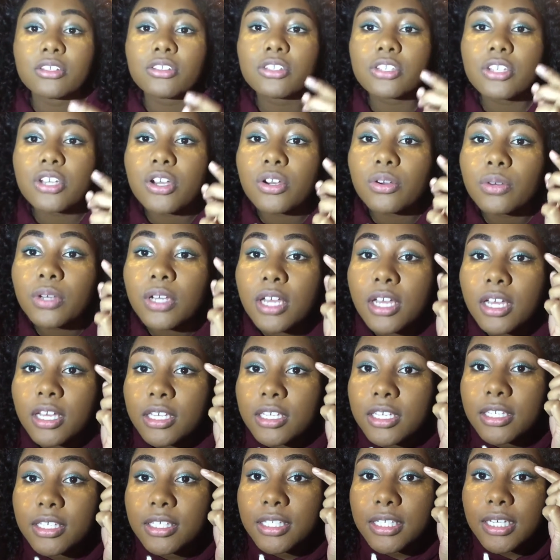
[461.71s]
So
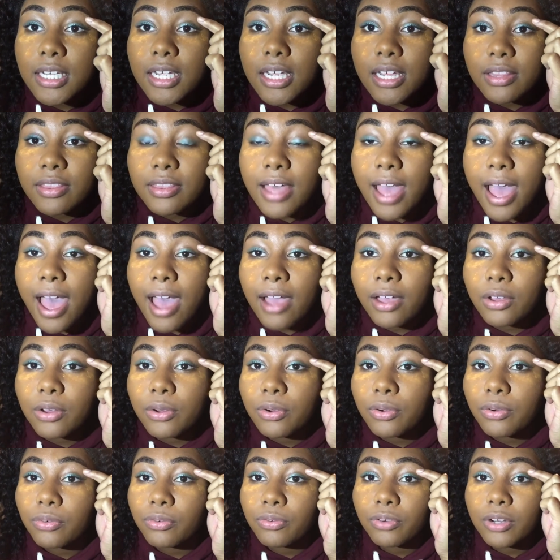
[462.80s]
you see that
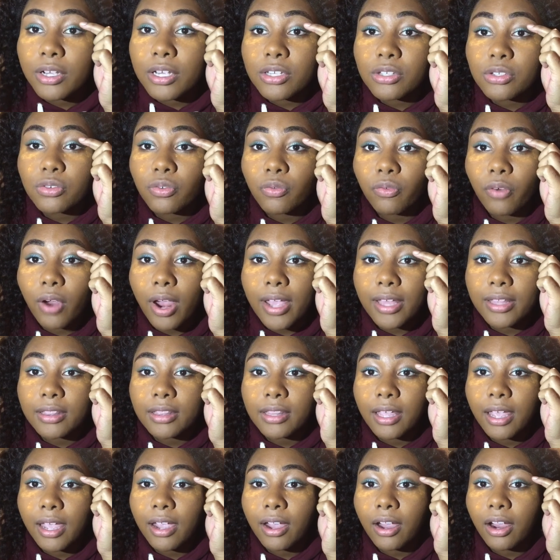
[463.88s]
crease
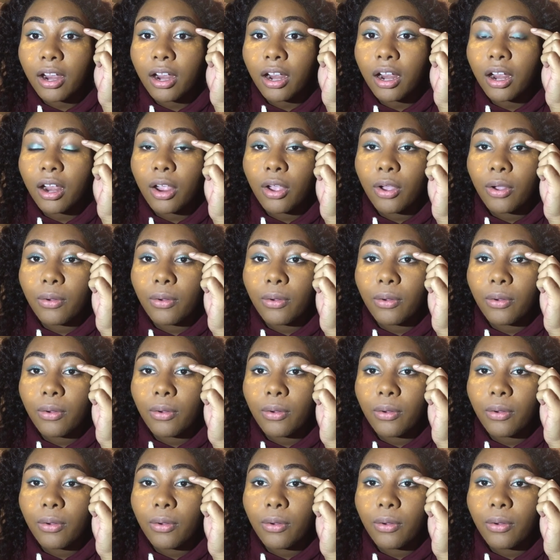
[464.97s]
right there